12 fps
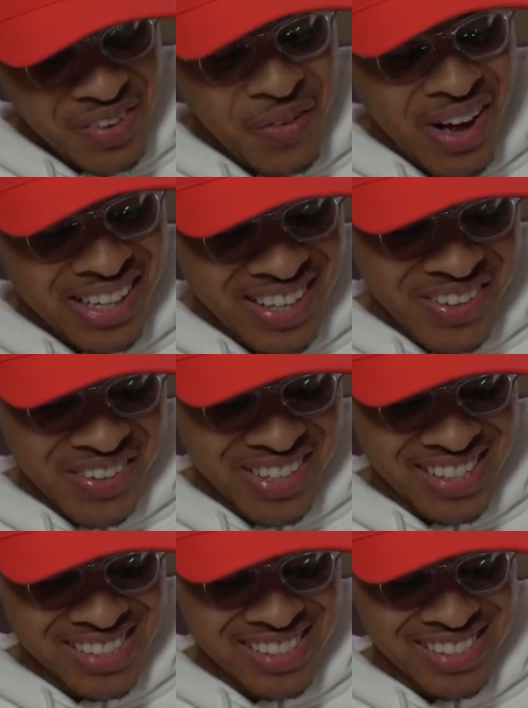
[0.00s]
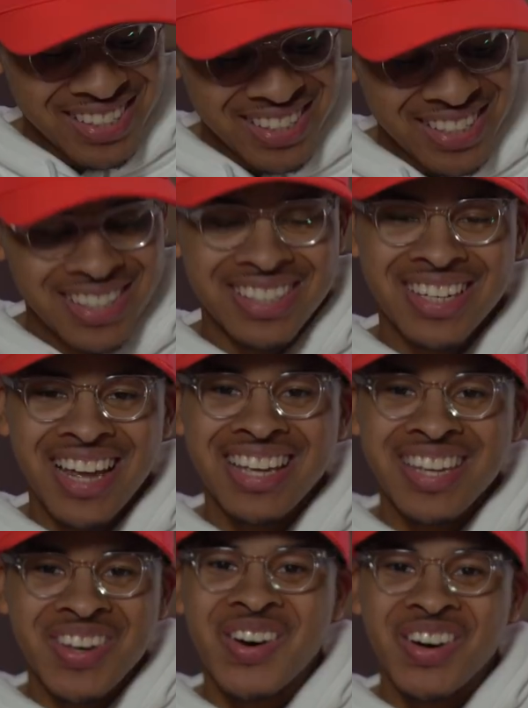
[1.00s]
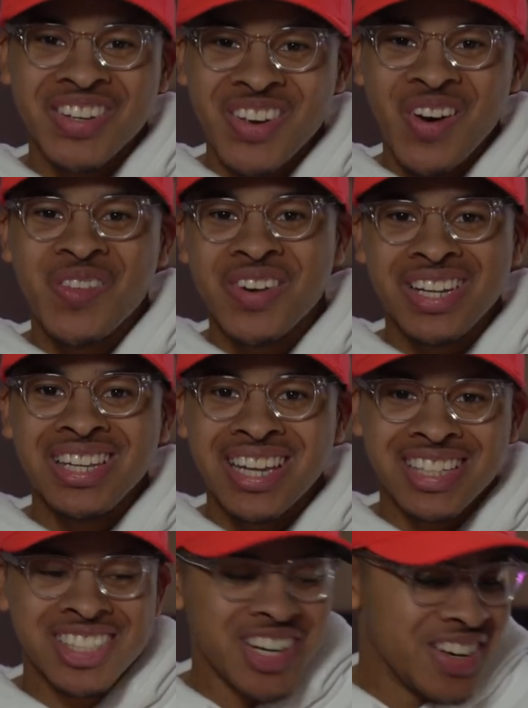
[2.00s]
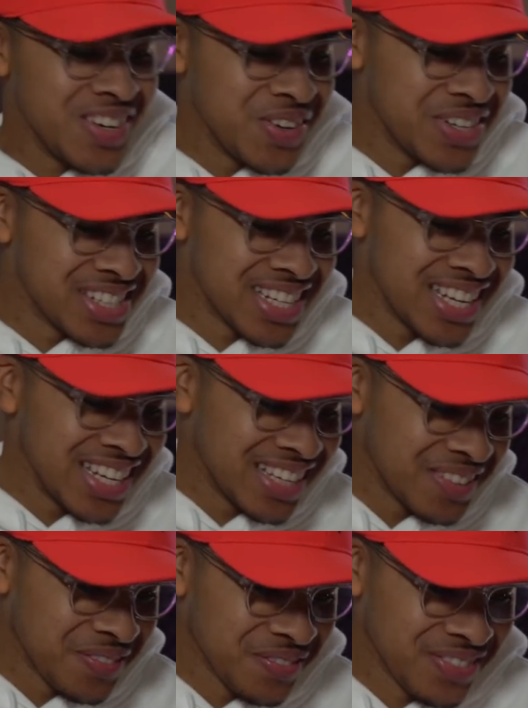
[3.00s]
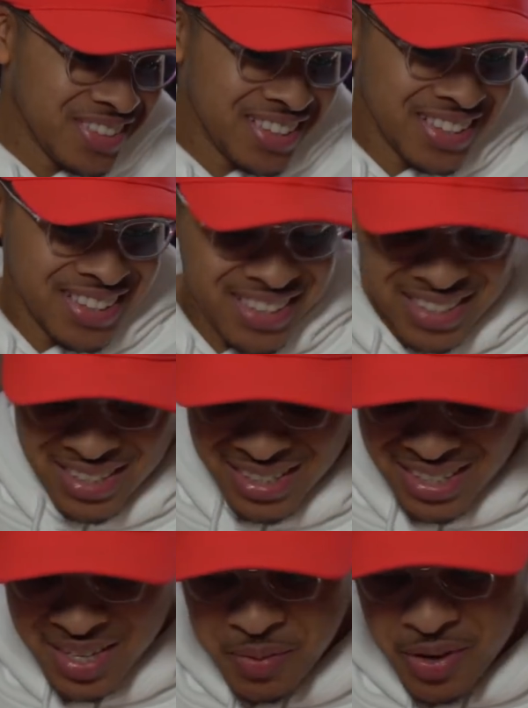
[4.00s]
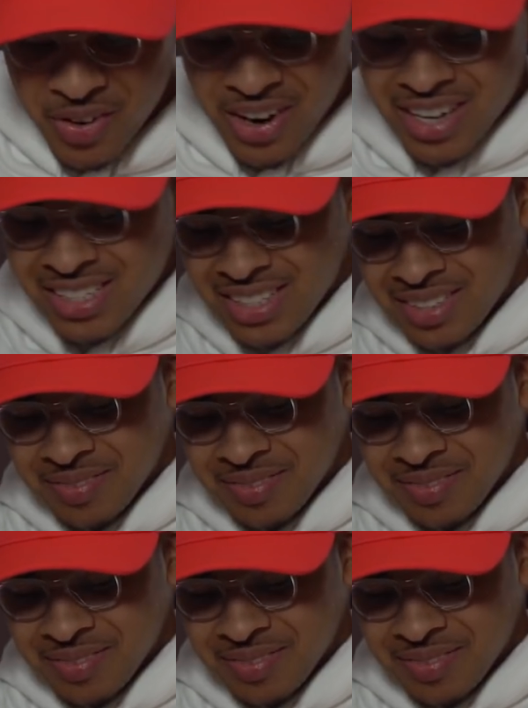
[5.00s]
Quality on this. Nike, y'all really let Jerry do his thing. He went crazy.